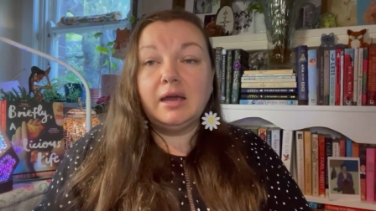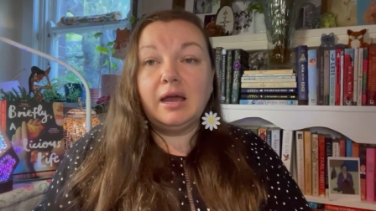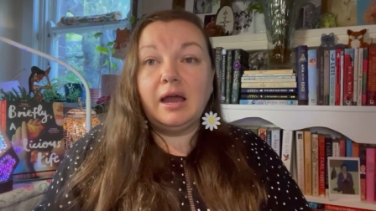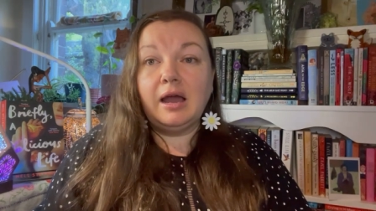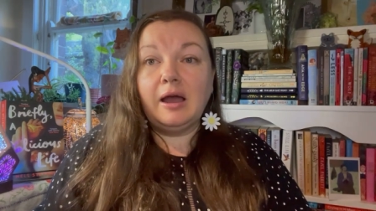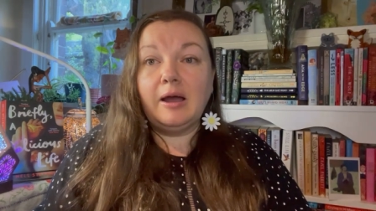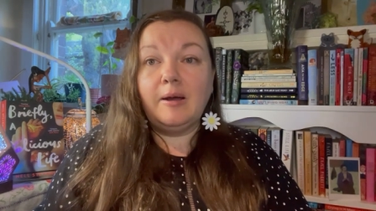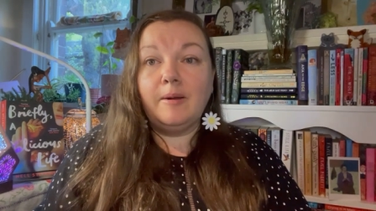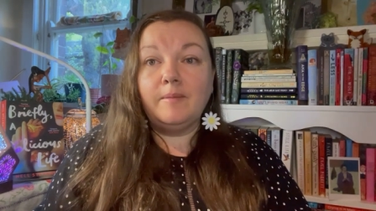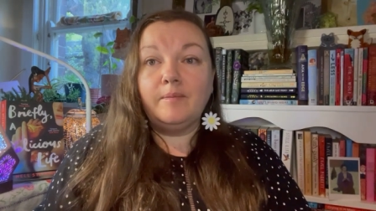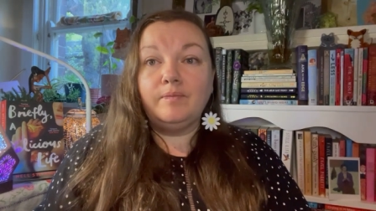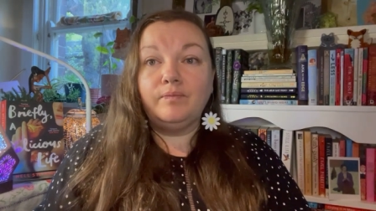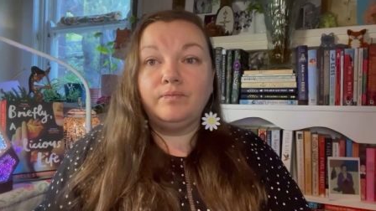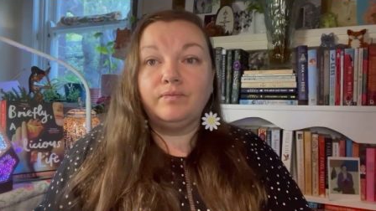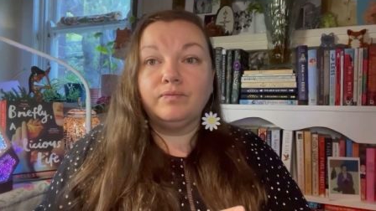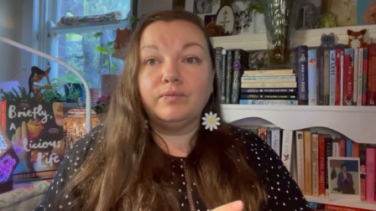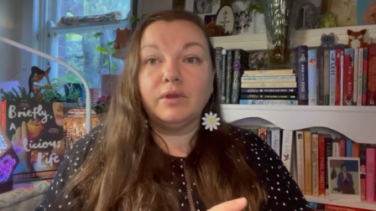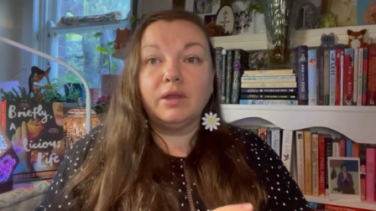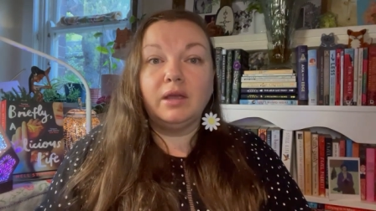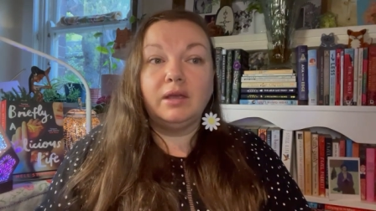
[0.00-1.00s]

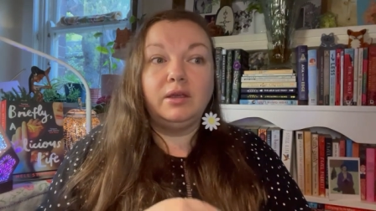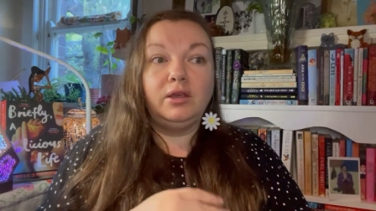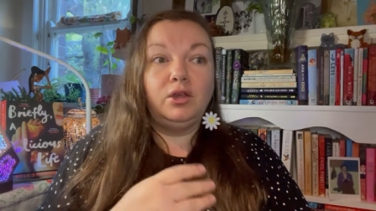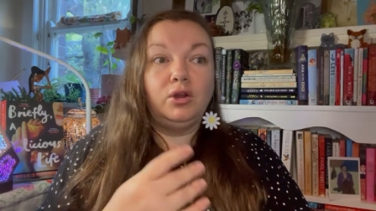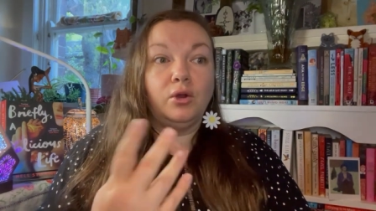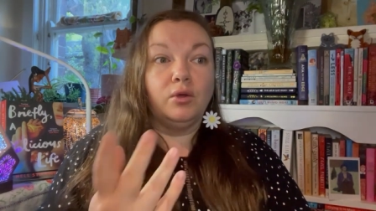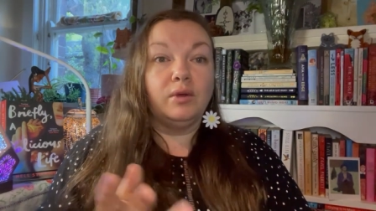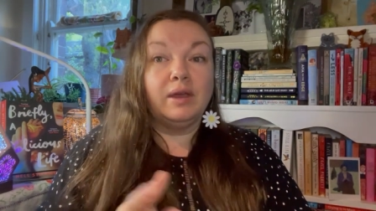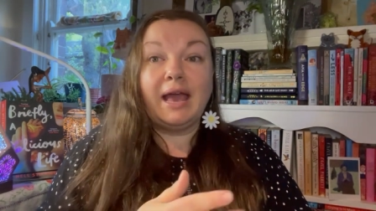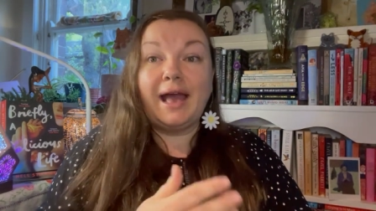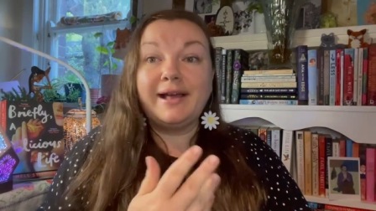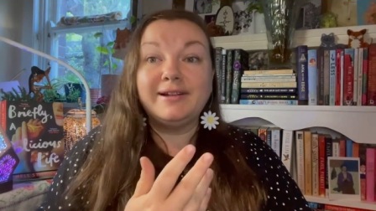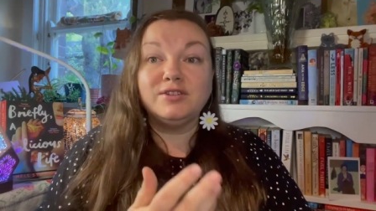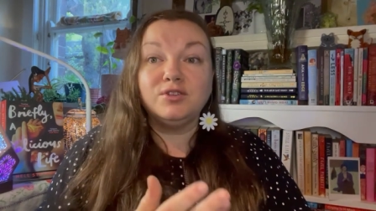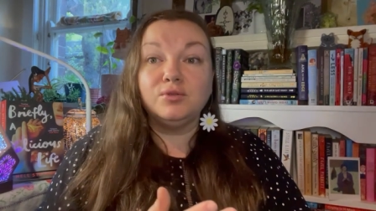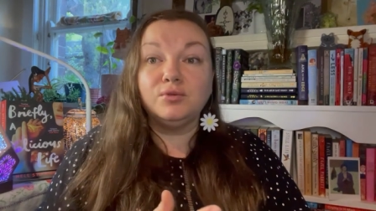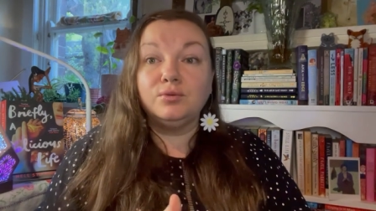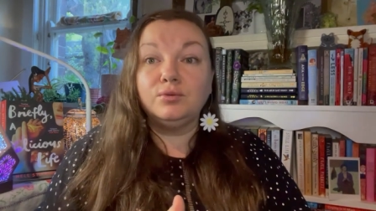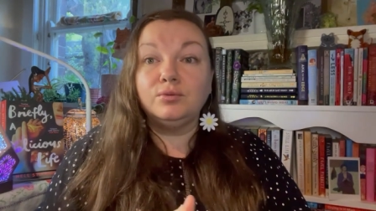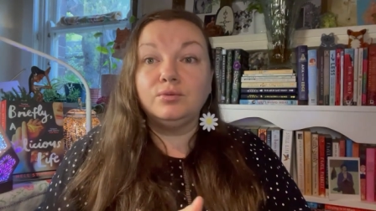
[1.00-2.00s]
um, you know,
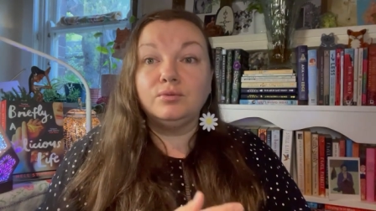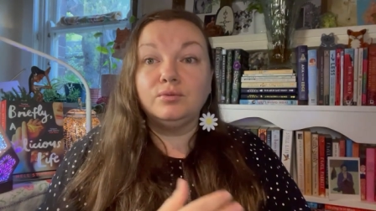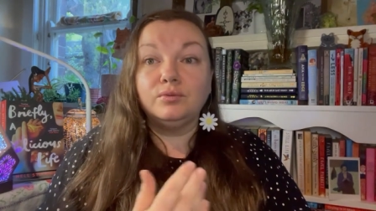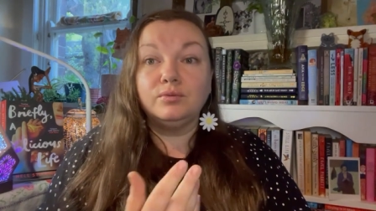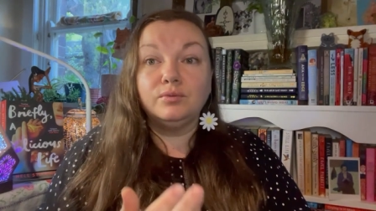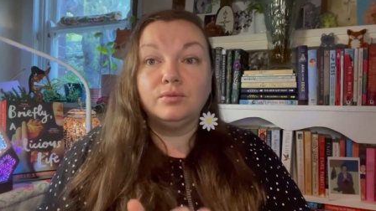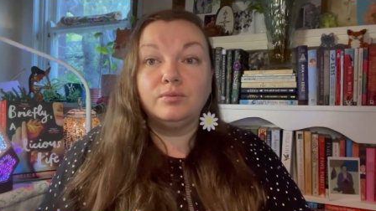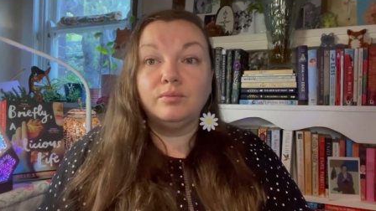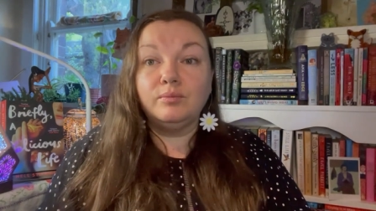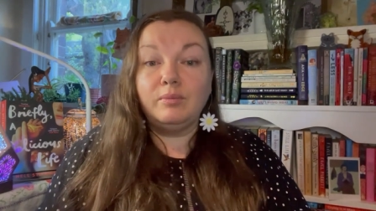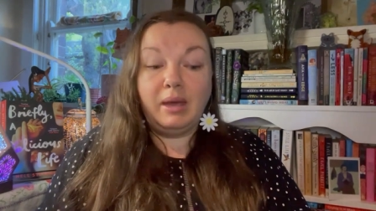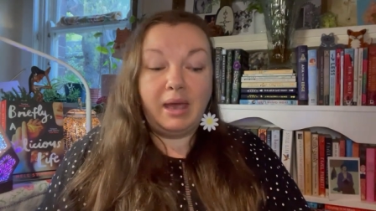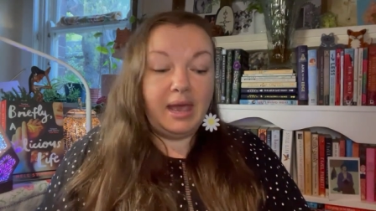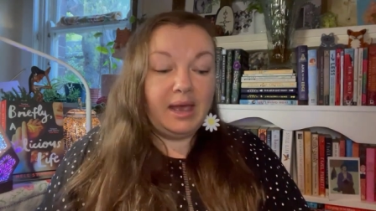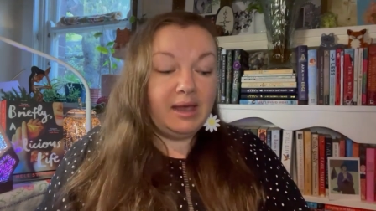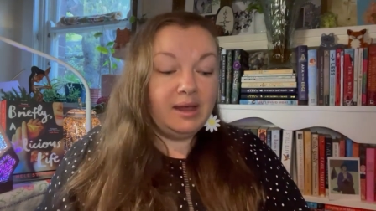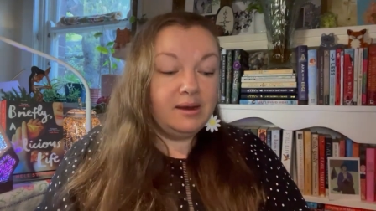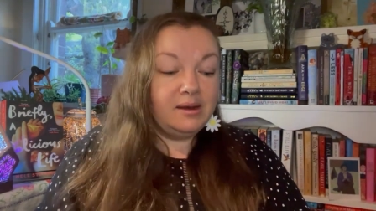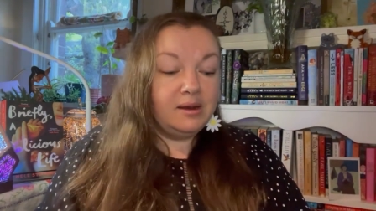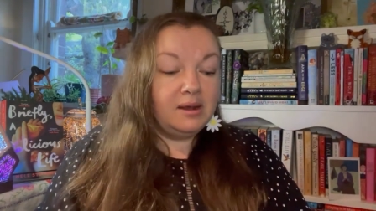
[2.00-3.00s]
cattle
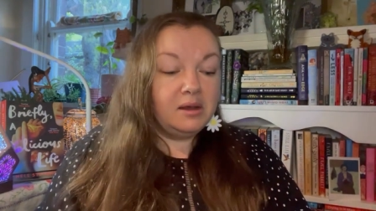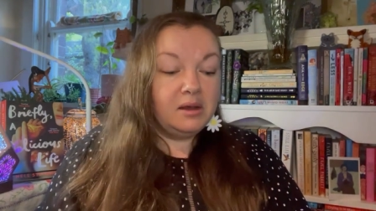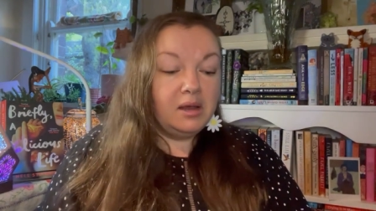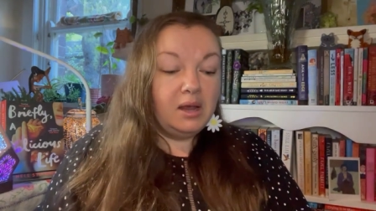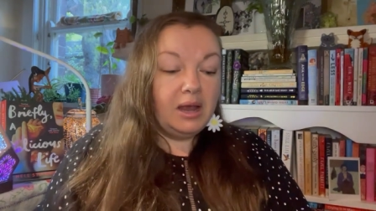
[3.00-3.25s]
man,